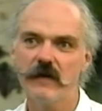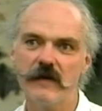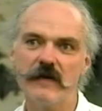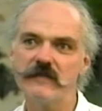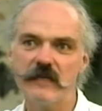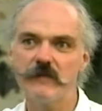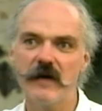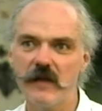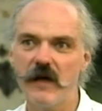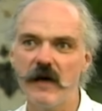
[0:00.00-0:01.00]
and I said
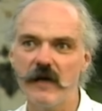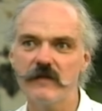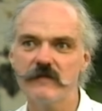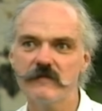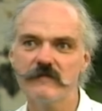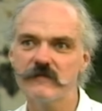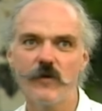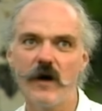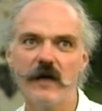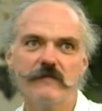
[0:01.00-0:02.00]
my line
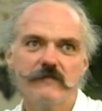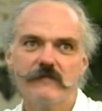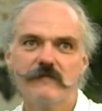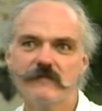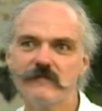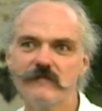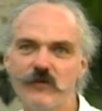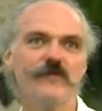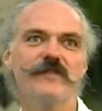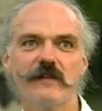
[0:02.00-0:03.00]
quite
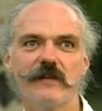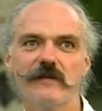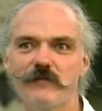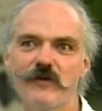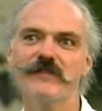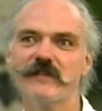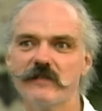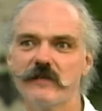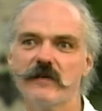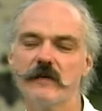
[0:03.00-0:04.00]

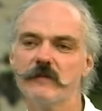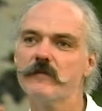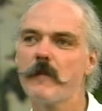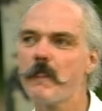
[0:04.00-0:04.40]
perfectly timed.